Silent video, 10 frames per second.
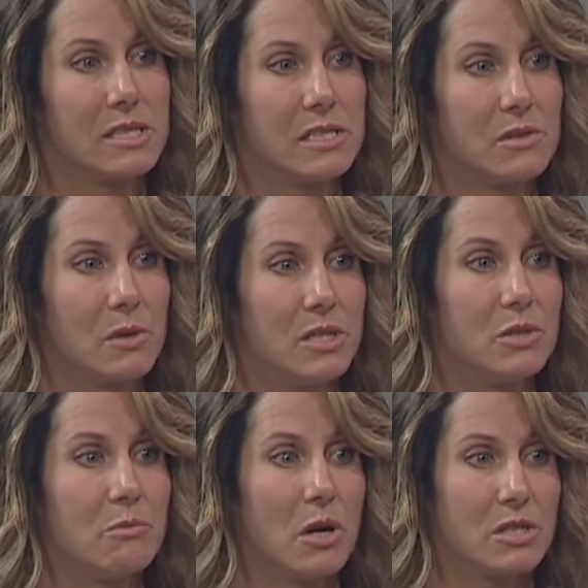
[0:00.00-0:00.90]

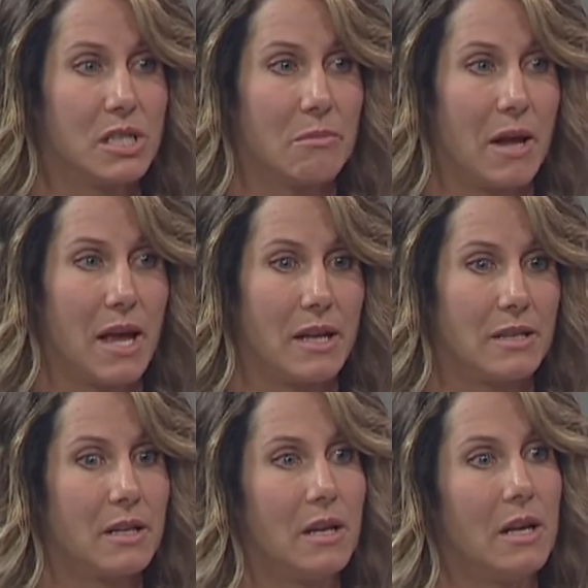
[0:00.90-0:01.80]
622 Marching
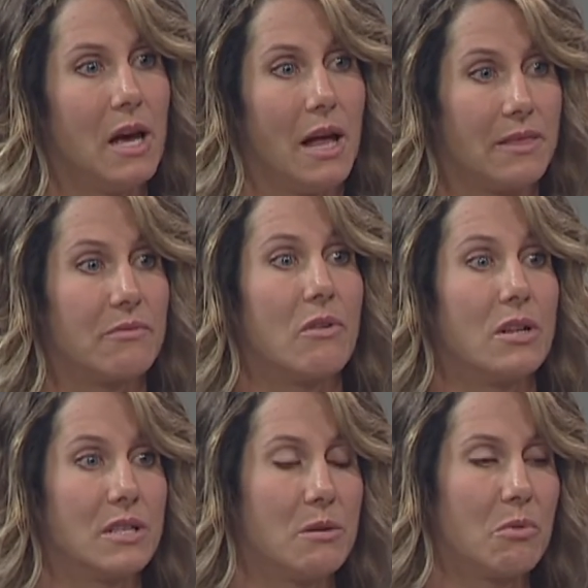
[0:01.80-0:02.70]
Band at the
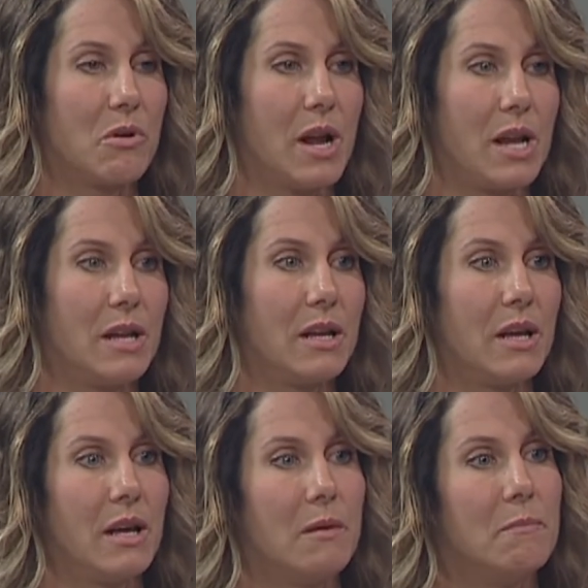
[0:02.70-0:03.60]
front of the parade
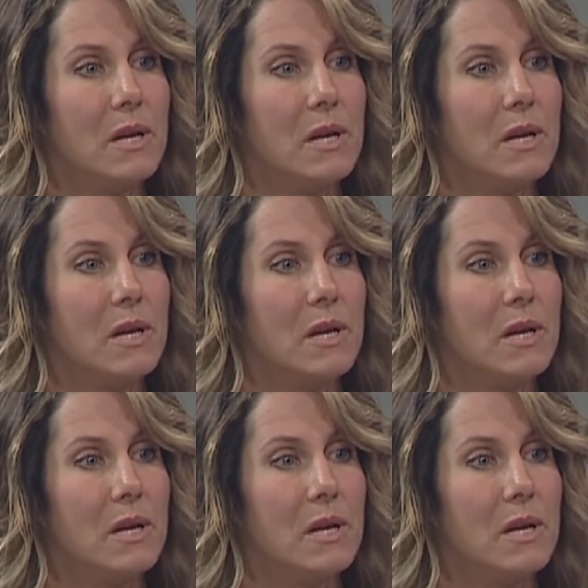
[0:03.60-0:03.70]
mm -hmm.